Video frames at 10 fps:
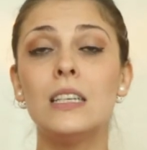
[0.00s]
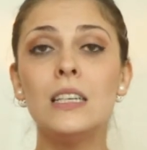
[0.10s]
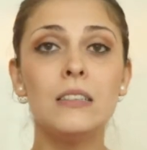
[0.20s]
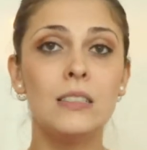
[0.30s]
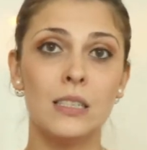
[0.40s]

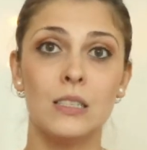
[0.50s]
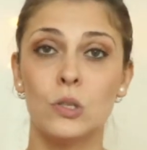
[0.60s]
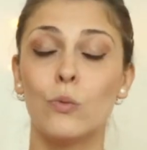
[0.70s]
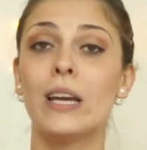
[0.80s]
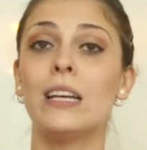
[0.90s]

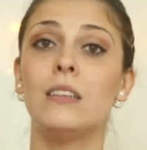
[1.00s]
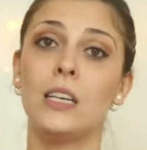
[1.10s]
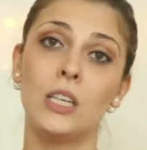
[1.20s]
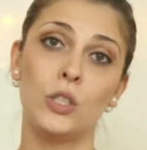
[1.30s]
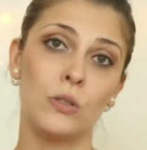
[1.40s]
easiest way the
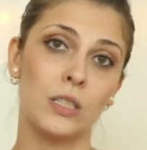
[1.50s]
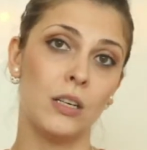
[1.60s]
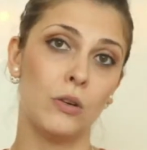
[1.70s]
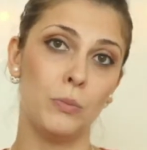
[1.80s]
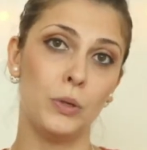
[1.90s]
angels
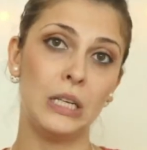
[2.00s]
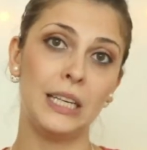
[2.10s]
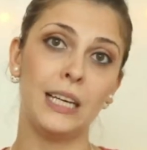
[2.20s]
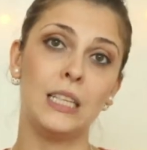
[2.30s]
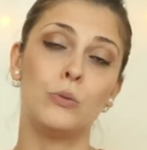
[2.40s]
can
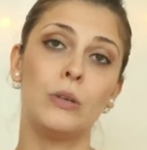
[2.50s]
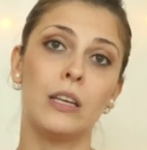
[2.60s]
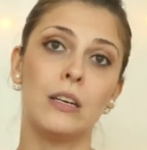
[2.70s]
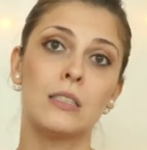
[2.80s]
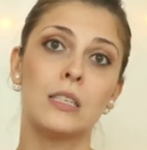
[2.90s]
communicate
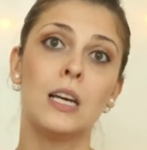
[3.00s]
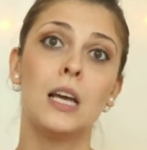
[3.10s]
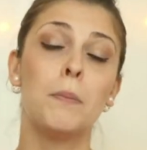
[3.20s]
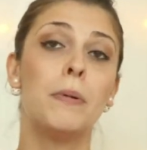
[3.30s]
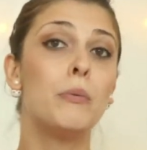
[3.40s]
with us.
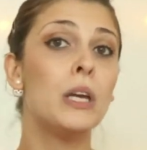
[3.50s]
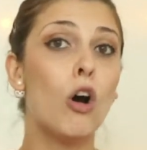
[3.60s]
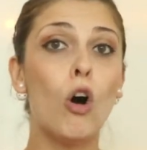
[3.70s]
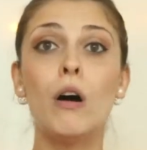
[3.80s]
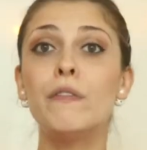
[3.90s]
But
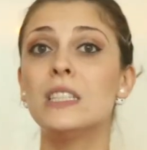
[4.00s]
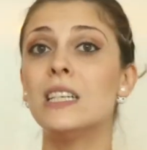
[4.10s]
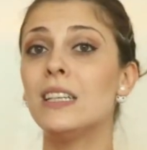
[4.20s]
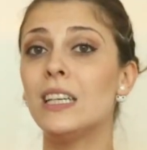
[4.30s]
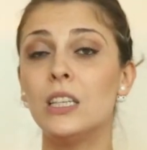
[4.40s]
we often